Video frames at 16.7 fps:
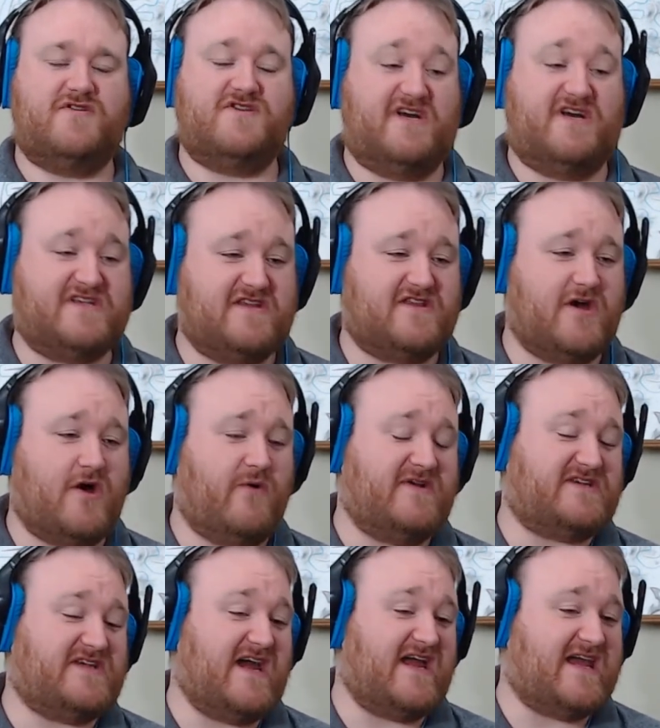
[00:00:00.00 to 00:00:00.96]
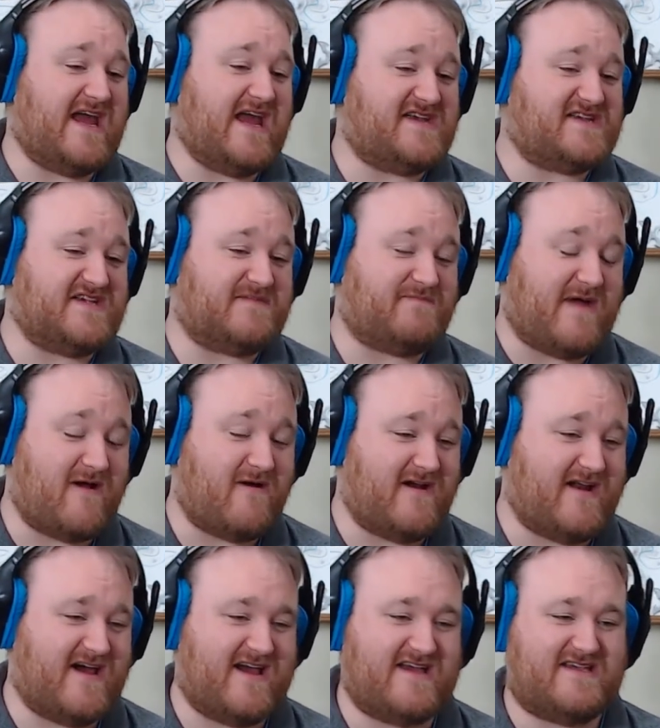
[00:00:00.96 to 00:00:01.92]
Does it though? It's got Gangsta's
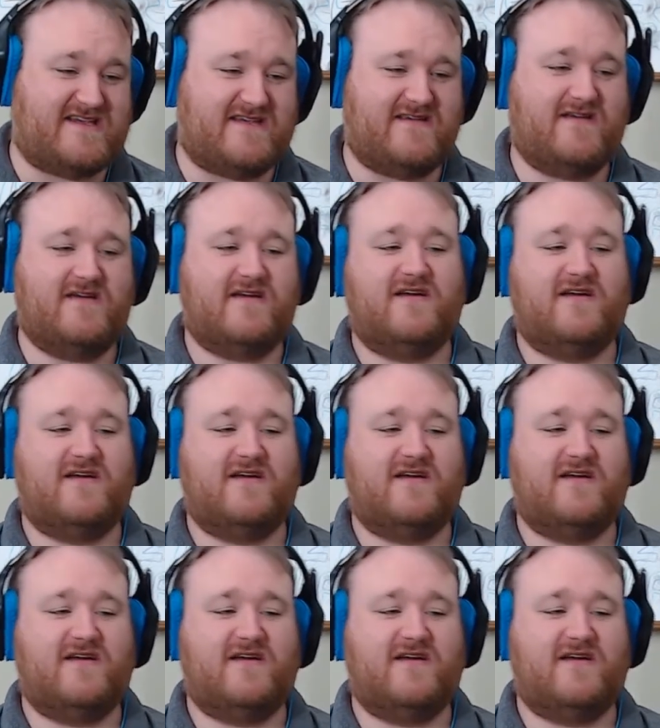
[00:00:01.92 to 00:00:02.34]
Paradise.